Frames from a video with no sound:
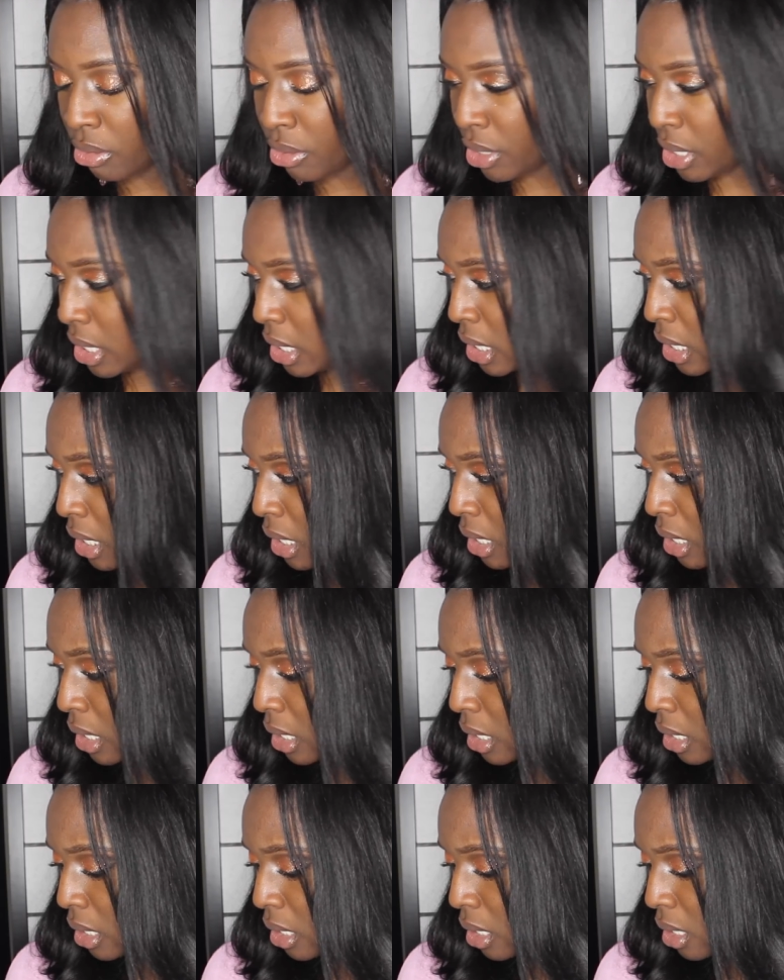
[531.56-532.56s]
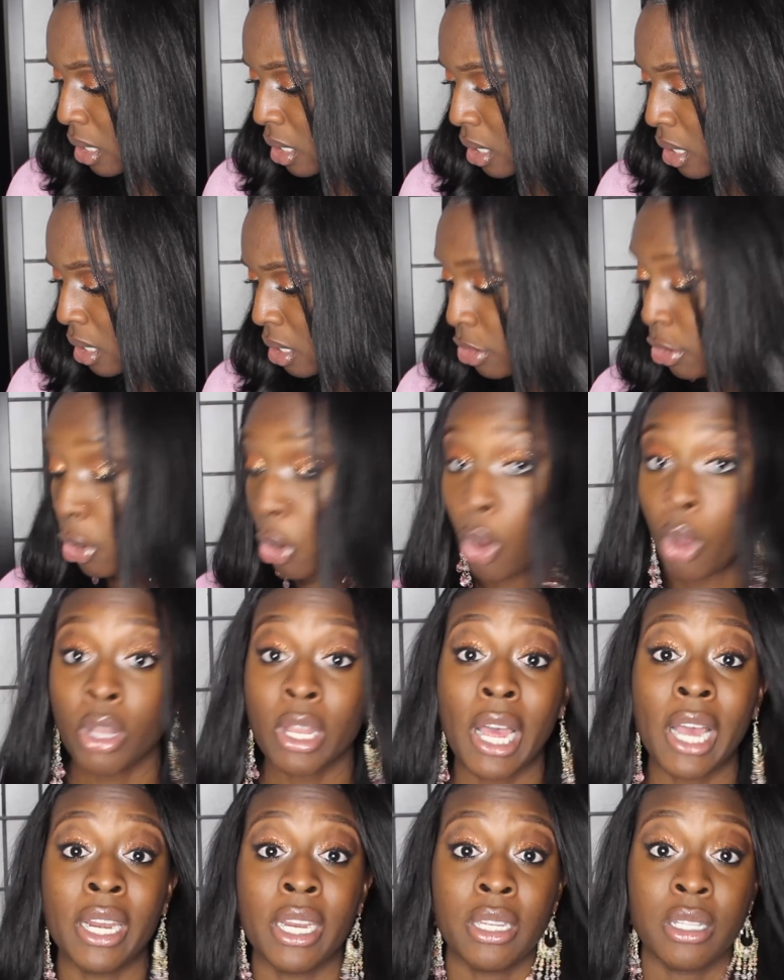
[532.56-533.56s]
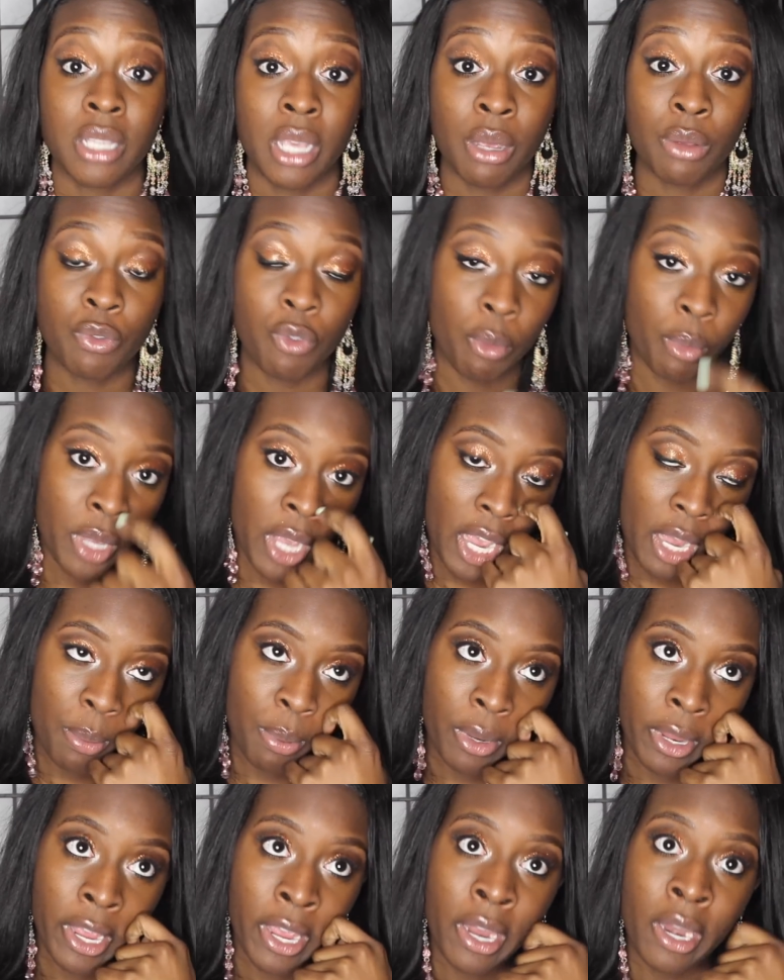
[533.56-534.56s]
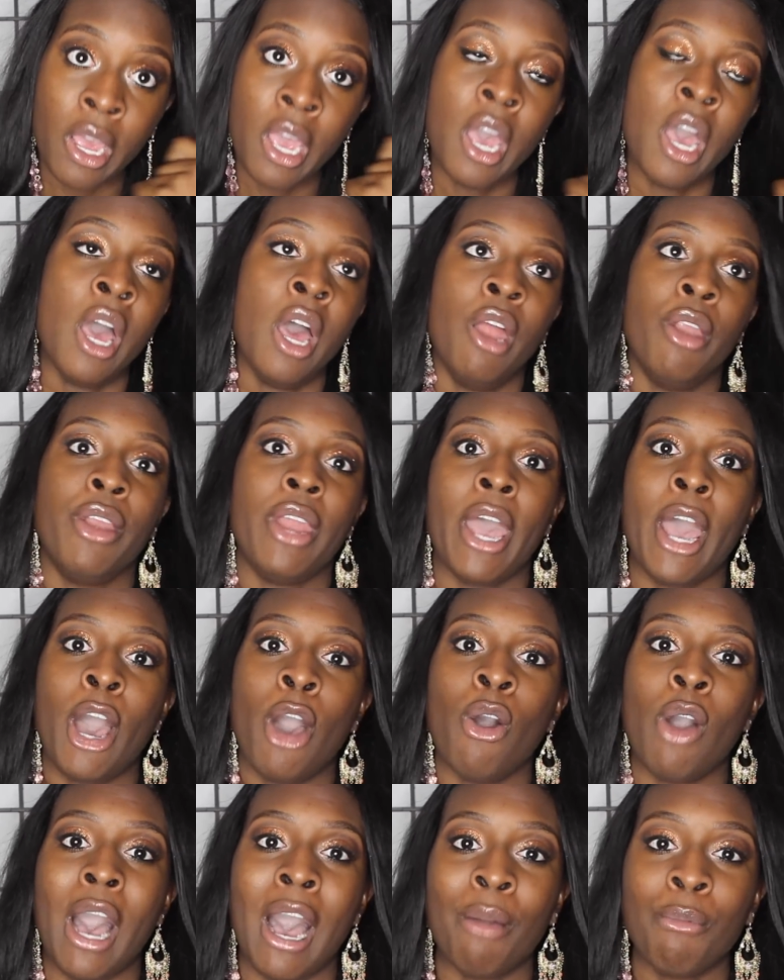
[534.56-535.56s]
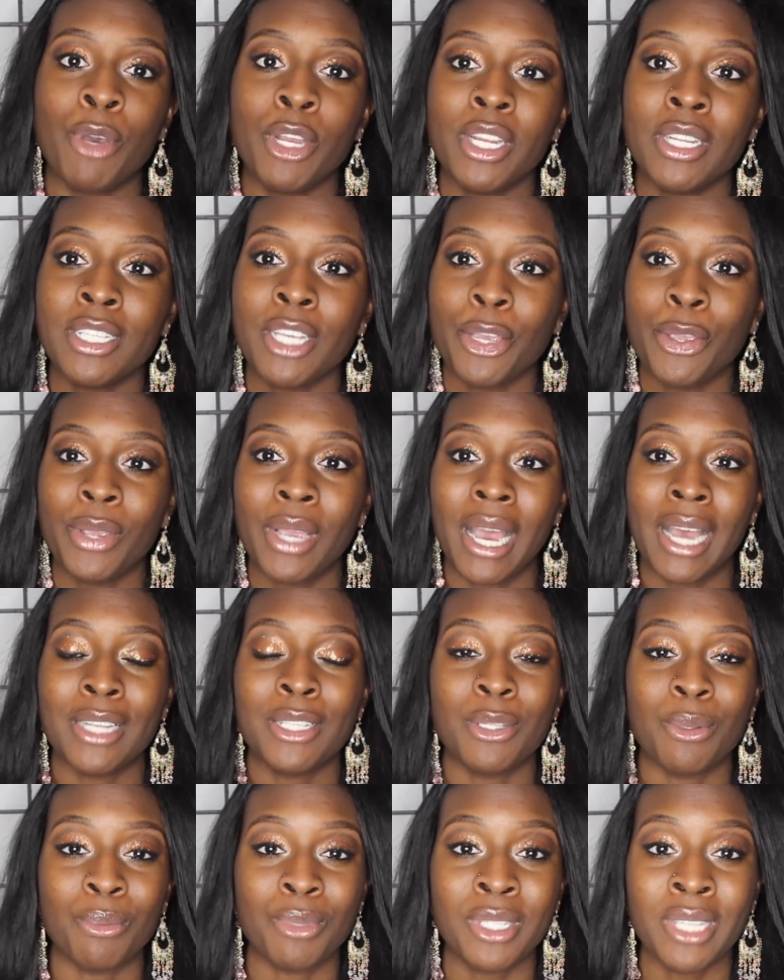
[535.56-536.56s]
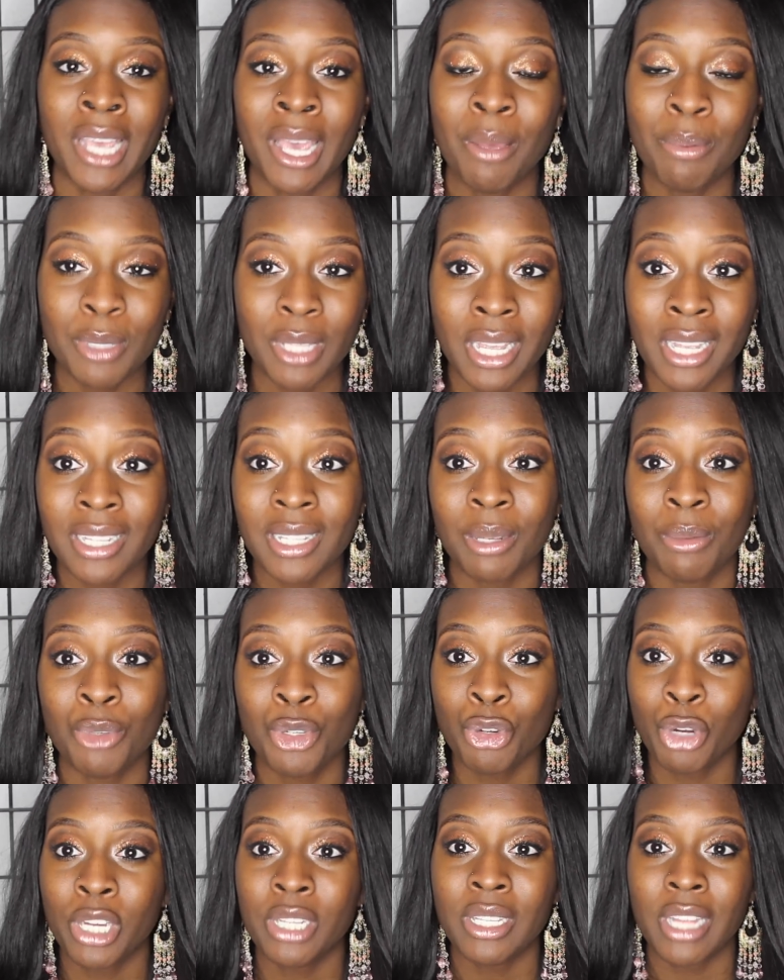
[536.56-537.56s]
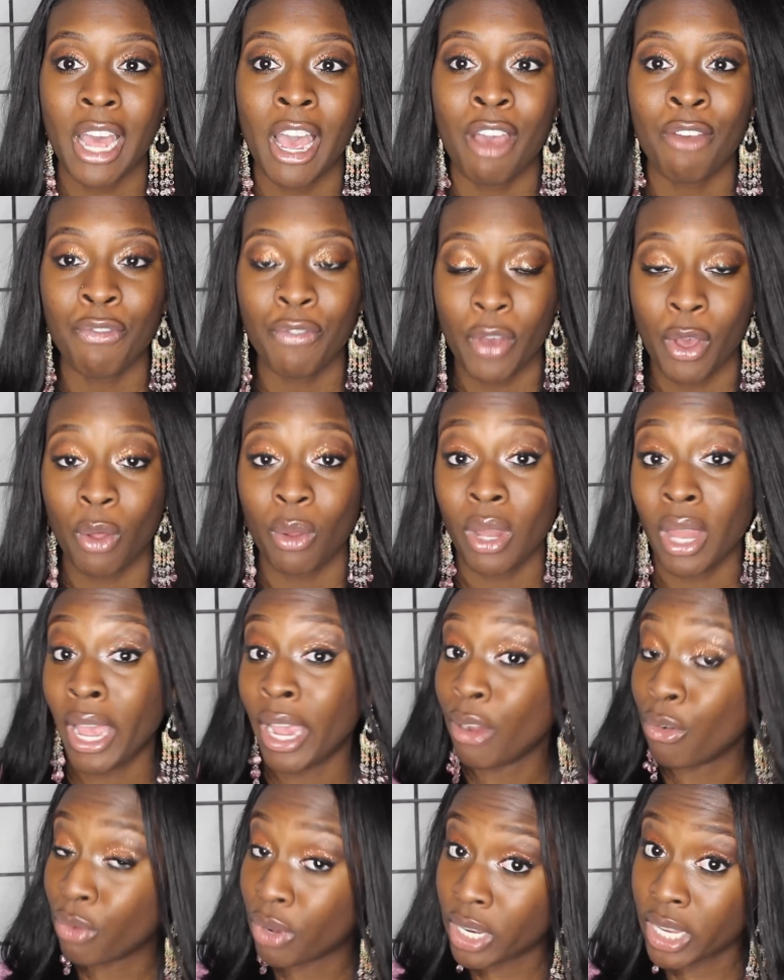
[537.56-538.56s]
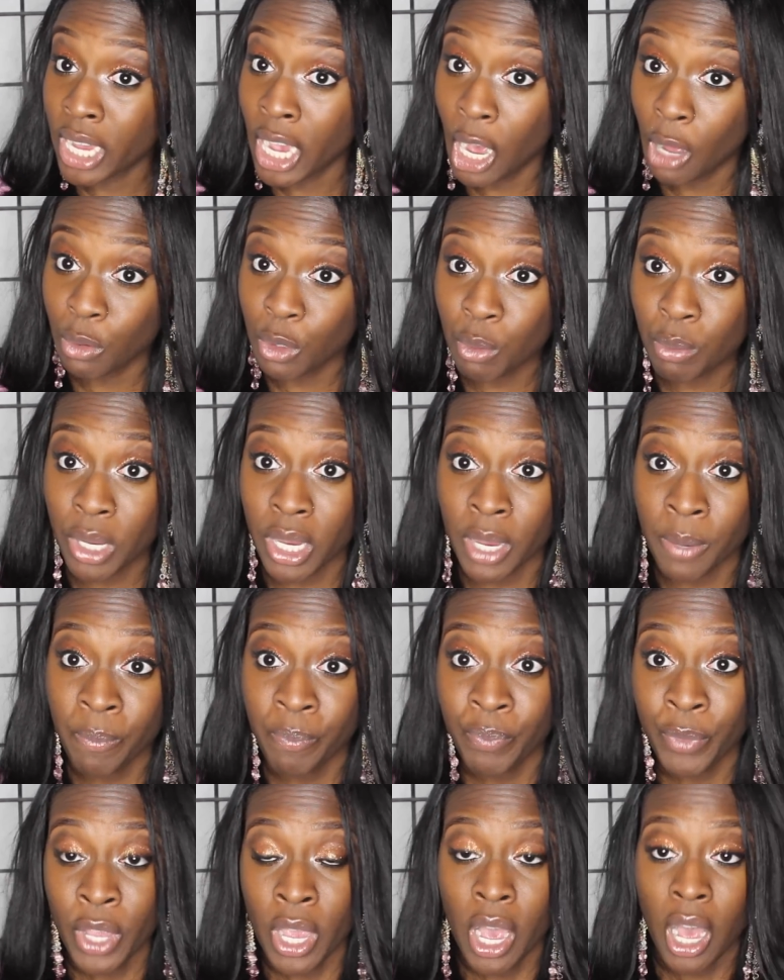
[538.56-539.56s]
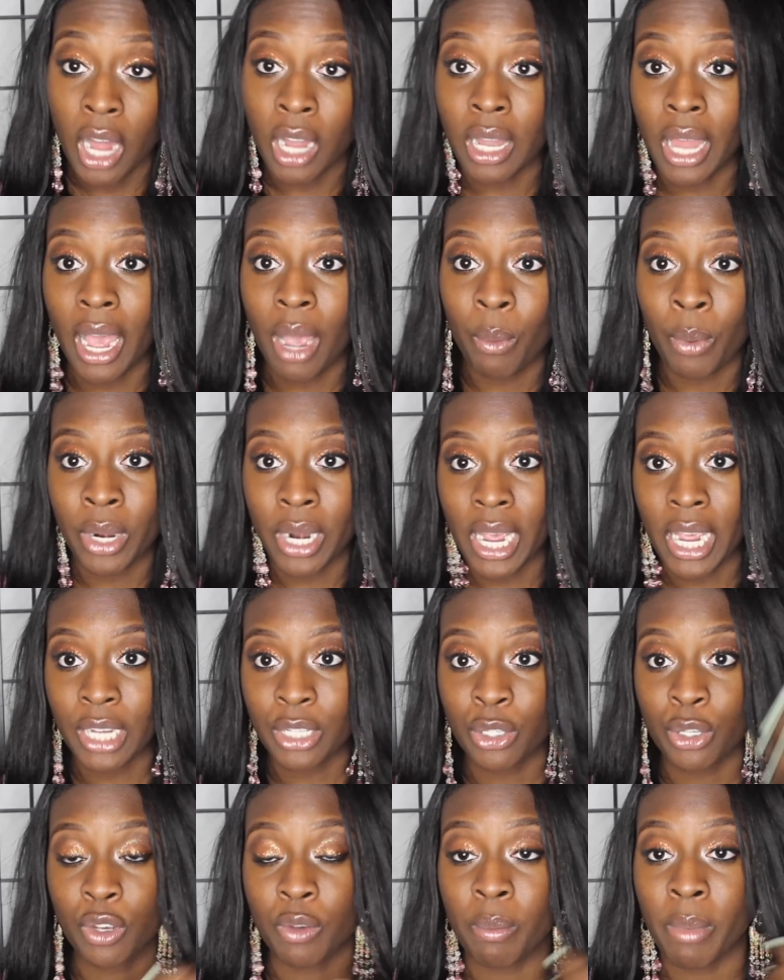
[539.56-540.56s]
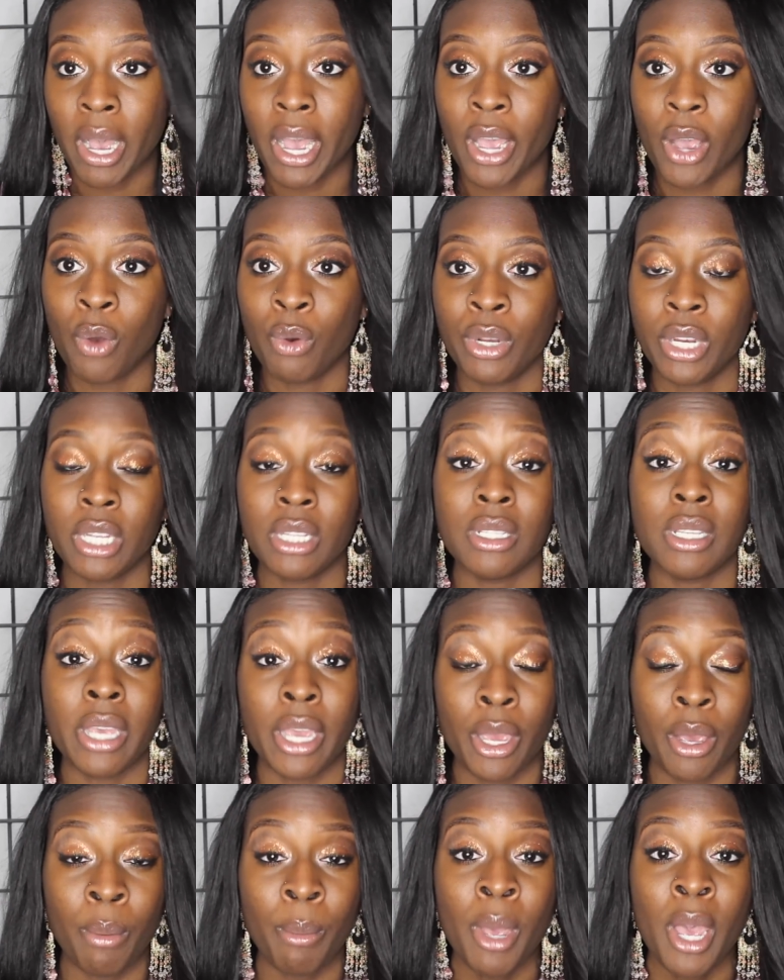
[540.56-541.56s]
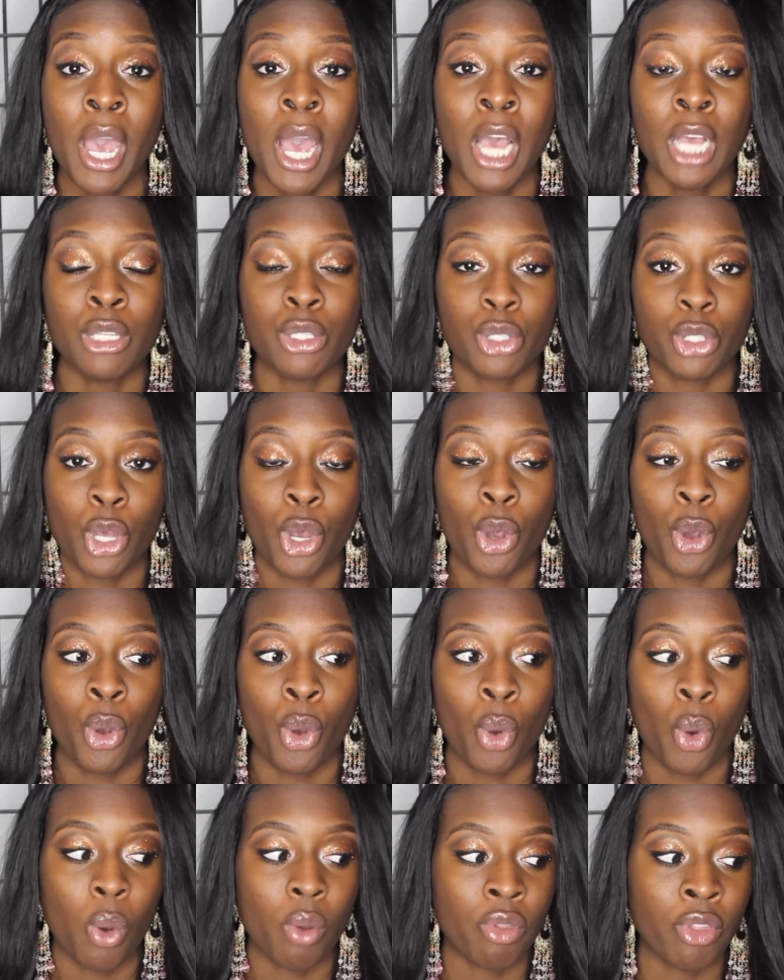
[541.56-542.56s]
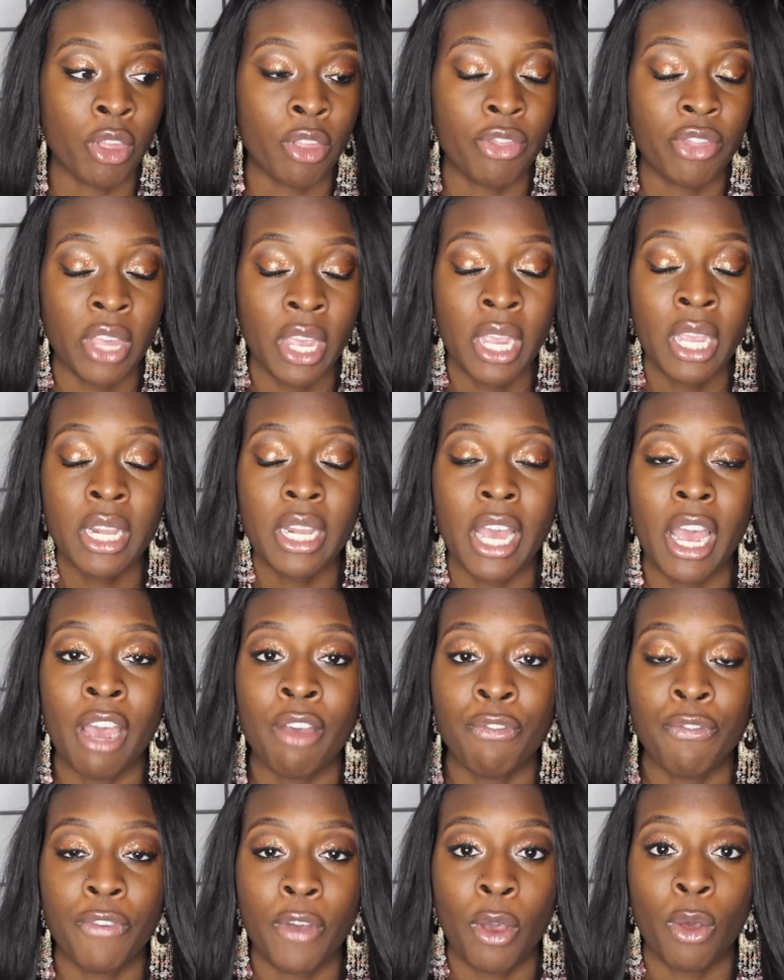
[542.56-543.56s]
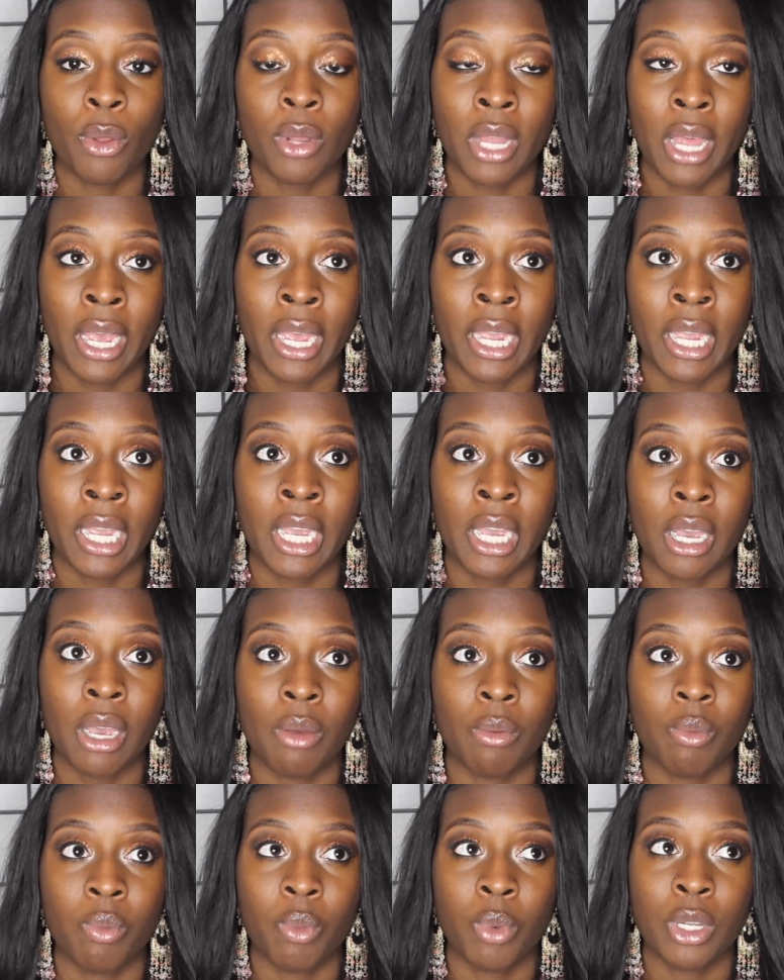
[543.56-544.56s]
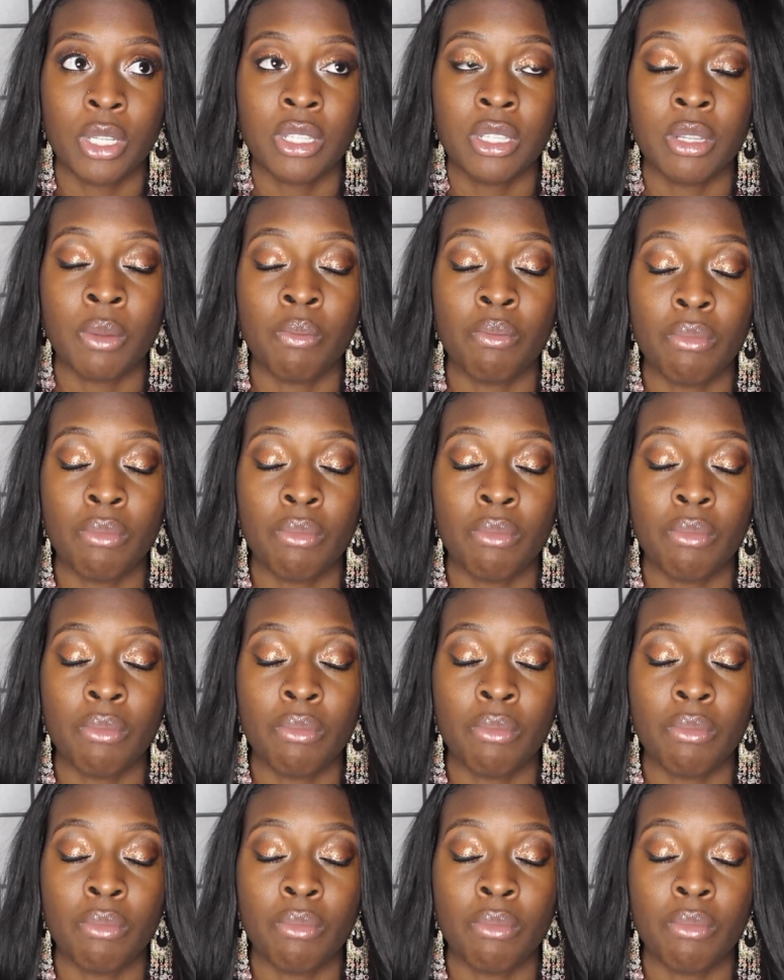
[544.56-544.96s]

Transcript: the the online exams from Kaplan. Now, I'm going to tell you guys some tips and some tricks that I felt like really helped me a lot when I took my own exam. So the thing that I felt like was the